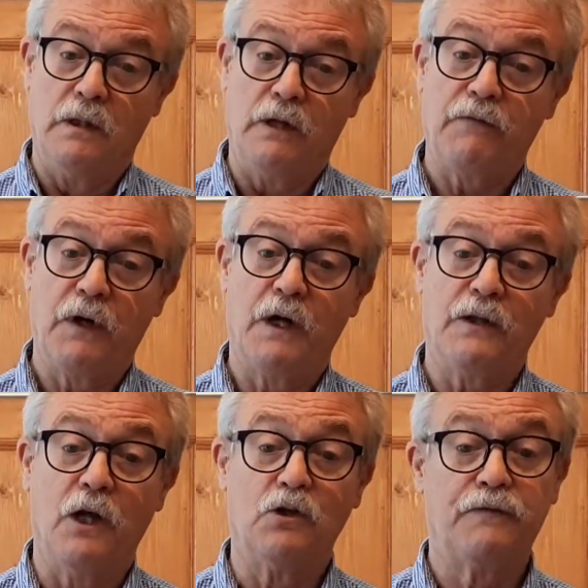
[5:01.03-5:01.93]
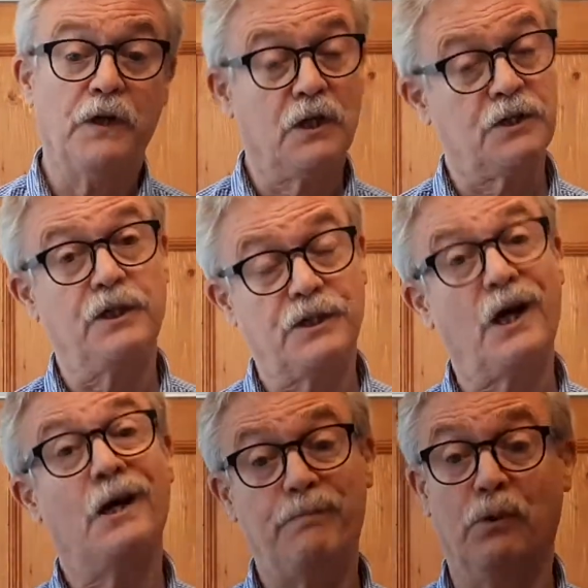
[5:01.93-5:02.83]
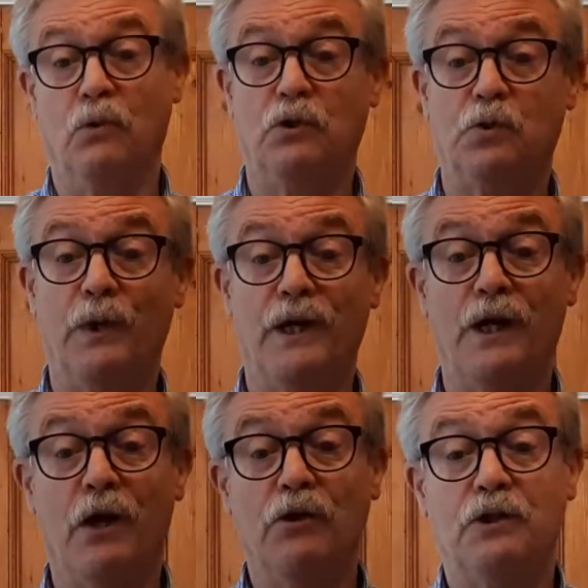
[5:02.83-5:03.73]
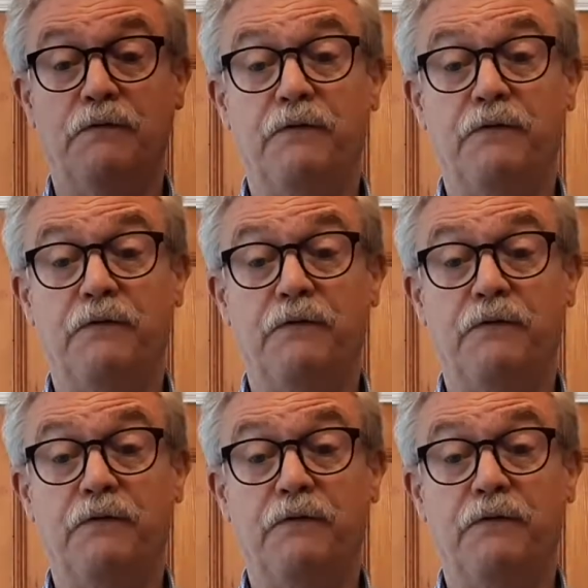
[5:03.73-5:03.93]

If, like those first disciples, we're going to